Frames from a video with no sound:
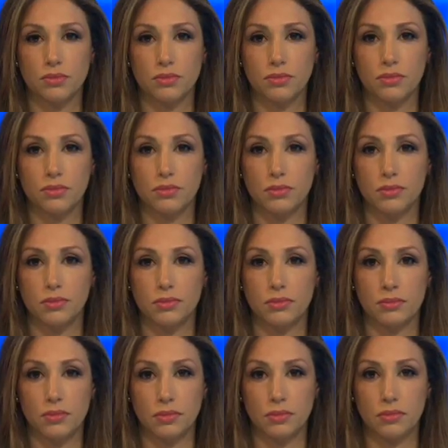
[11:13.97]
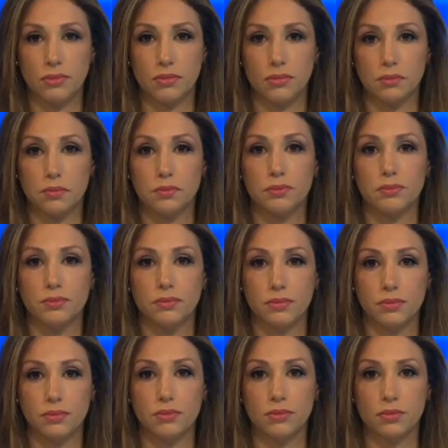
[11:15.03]

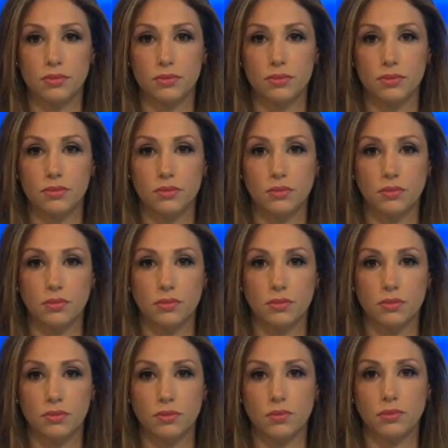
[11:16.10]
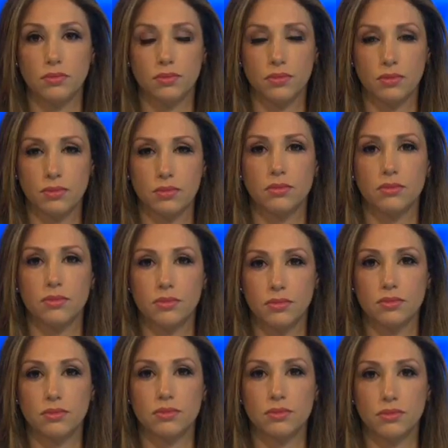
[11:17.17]

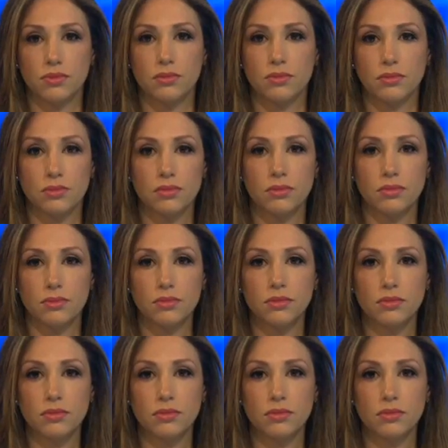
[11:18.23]
(not speaking)